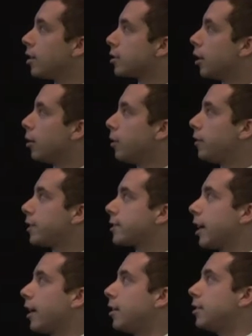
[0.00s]
So we've
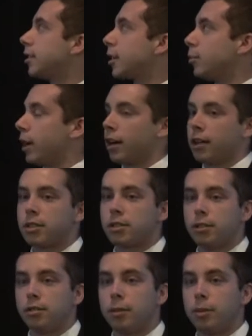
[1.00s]
decided to compare it
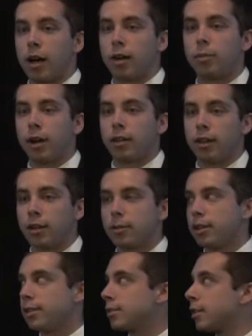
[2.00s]
to a model by
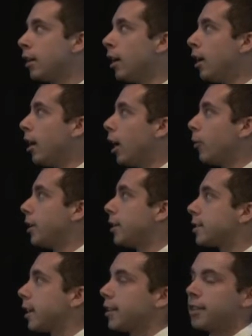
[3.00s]
Lundquist. We
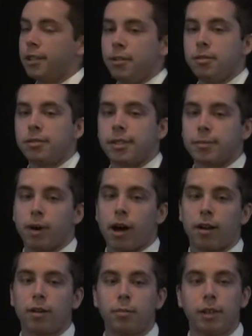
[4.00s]
decided to use this
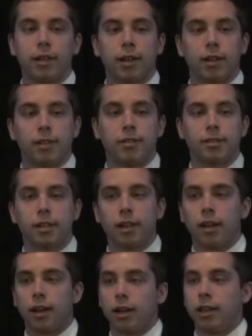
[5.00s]
model because
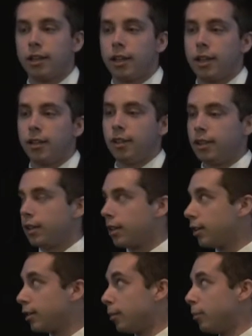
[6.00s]

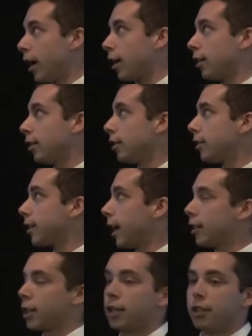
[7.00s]
the model
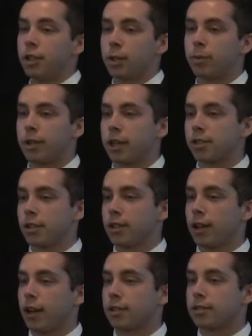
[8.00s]
got their unit
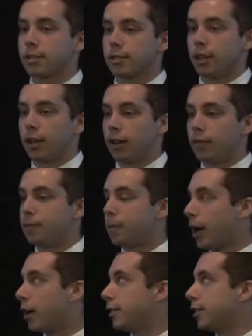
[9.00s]
production cost of
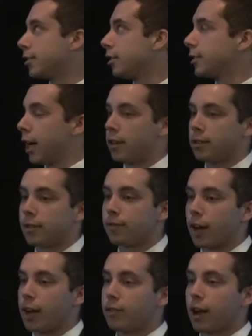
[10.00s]
biodiesel down to
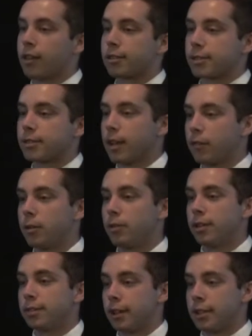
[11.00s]

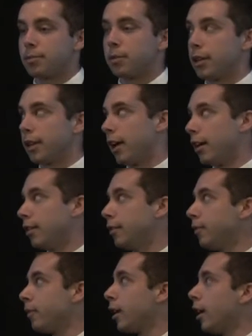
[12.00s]
$5.71 per
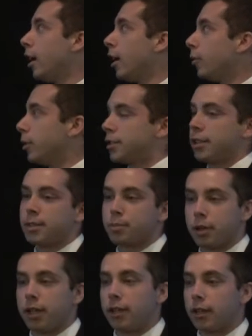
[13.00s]
gallon, which is
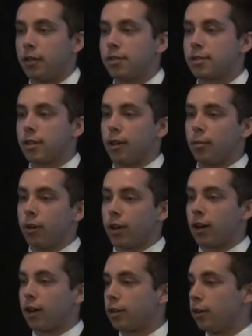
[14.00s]
pretty close to
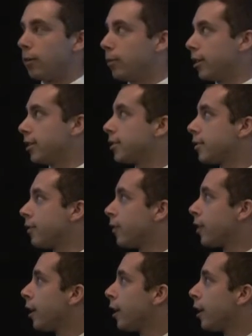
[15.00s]
what our goal was.